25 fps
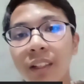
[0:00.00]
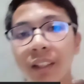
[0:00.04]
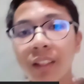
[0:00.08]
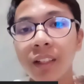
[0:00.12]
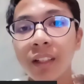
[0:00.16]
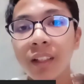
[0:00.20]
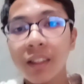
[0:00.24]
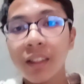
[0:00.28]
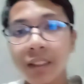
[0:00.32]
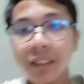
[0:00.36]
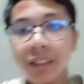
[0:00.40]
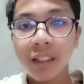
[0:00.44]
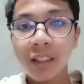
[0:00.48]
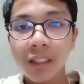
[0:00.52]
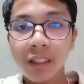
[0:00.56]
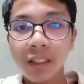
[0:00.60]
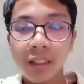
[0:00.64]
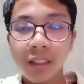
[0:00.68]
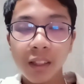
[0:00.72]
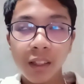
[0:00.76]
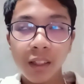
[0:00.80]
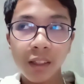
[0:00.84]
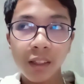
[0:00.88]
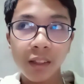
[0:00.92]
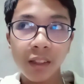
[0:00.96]
Yeah,
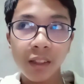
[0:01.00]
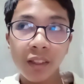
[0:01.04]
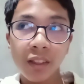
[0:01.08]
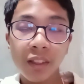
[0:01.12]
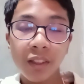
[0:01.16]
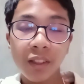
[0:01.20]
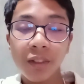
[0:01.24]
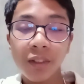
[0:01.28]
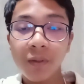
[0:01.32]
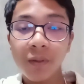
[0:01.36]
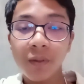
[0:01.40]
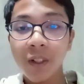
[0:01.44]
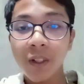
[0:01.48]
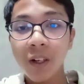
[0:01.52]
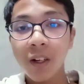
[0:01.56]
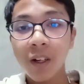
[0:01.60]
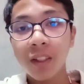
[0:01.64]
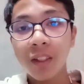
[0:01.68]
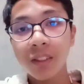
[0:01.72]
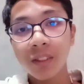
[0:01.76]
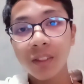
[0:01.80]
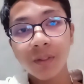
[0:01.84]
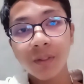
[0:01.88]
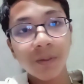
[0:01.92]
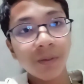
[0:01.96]
the DG
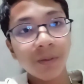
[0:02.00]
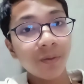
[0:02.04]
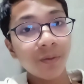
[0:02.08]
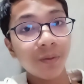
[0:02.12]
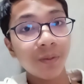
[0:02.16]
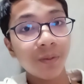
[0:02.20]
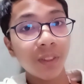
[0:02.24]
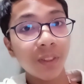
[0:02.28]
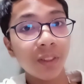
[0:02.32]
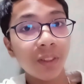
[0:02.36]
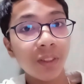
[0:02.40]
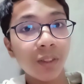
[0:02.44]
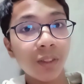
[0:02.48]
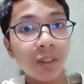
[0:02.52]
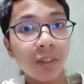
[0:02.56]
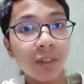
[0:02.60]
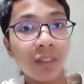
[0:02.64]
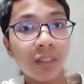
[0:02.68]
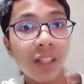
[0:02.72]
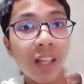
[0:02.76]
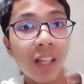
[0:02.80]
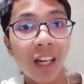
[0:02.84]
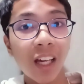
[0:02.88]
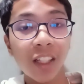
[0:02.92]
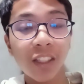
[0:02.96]
Vlogs video
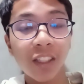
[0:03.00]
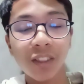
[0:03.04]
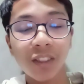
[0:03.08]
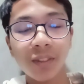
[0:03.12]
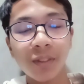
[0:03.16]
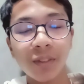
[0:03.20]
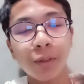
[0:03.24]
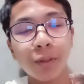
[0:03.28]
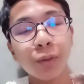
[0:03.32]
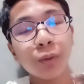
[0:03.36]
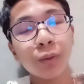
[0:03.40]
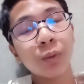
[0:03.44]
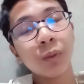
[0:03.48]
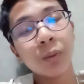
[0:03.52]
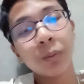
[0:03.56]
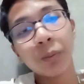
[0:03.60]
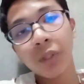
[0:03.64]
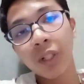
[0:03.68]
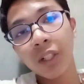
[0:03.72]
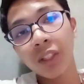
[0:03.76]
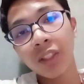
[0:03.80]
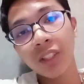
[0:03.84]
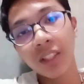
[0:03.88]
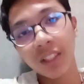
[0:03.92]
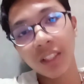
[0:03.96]
slash school
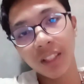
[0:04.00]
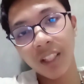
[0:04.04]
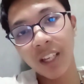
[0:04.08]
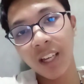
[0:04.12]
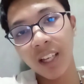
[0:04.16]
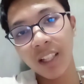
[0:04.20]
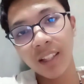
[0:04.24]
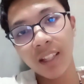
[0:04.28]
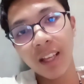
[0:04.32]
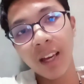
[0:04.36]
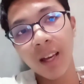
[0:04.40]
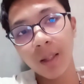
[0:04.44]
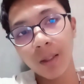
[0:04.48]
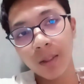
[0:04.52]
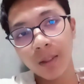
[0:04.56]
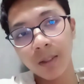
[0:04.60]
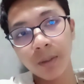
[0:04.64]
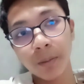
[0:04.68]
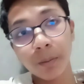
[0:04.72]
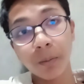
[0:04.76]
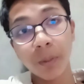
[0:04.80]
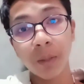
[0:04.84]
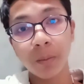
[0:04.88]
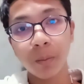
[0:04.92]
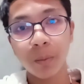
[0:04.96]
project. Yeah, that's
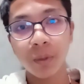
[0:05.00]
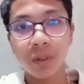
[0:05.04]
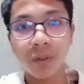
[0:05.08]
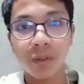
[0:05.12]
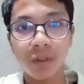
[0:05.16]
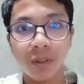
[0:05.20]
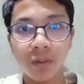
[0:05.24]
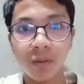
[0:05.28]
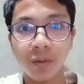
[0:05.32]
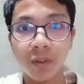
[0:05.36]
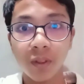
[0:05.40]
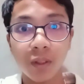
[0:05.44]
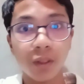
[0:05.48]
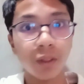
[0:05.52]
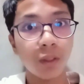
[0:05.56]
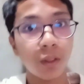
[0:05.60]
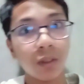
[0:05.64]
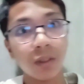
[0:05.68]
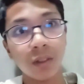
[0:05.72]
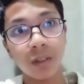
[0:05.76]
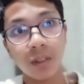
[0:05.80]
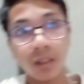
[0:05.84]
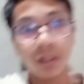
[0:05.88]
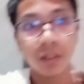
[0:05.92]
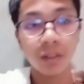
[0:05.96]
my previous video
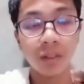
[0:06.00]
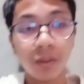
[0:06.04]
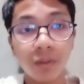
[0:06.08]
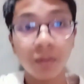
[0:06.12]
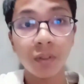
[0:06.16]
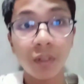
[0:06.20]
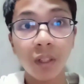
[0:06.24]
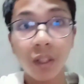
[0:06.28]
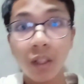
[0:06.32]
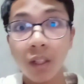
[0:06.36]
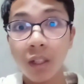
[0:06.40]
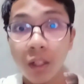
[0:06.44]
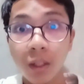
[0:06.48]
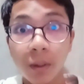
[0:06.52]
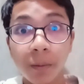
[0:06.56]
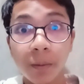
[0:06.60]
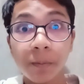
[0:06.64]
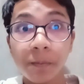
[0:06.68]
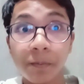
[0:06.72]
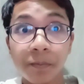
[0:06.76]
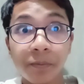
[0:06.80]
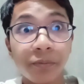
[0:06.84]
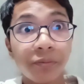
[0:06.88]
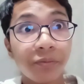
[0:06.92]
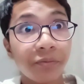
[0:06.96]
on this.
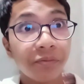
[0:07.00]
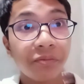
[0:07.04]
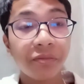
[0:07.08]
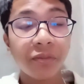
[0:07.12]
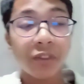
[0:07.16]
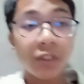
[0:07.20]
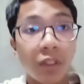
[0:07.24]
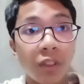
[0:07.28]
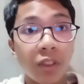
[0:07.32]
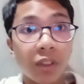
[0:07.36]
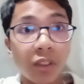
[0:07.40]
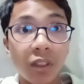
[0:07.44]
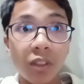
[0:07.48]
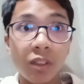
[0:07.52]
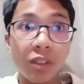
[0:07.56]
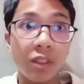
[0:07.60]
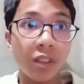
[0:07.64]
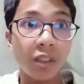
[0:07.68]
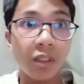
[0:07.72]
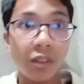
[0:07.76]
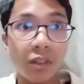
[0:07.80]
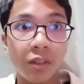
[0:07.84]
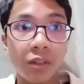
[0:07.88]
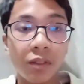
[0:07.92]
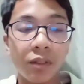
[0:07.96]
On
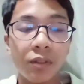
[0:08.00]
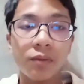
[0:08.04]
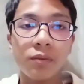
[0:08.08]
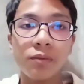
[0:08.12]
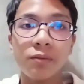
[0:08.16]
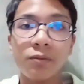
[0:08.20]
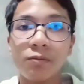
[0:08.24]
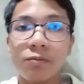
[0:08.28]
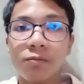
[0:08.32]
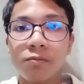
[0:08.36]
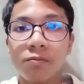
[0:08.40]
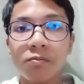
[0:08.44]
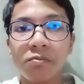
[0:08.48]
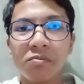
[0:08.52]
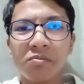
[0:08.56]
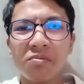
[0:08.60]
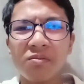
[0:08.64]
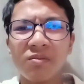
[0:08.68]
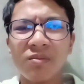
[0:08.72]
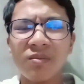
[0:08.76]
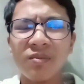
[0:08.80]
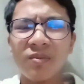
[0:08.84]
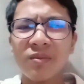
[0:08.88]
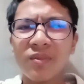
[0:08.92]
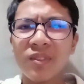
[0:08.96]
this
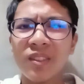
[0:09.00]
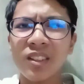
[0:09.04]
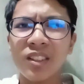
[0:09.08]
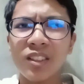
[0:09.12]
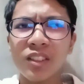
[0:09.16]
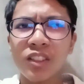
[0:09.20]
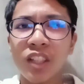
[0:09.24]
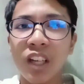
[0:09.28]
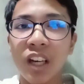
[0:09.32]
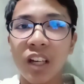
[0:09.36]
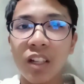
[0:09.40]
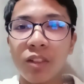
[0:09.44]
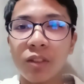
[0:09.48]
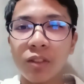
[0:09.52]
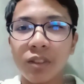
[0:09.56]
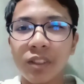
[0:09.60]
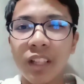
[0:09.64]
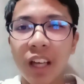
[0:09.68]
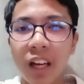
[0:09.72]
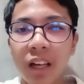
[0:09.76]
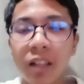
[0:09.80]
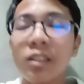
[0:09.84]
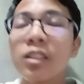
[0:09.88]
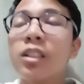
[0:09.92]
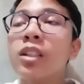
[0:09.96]
channel yeah
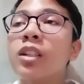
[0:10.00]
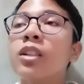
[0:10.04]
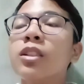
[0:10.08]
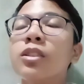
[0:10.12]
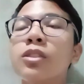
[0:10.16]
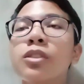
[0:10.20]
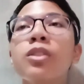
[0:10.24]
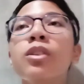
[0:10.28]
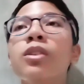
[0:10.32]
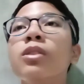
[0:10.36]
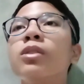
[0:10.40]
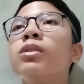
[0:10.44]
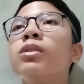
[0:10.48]
so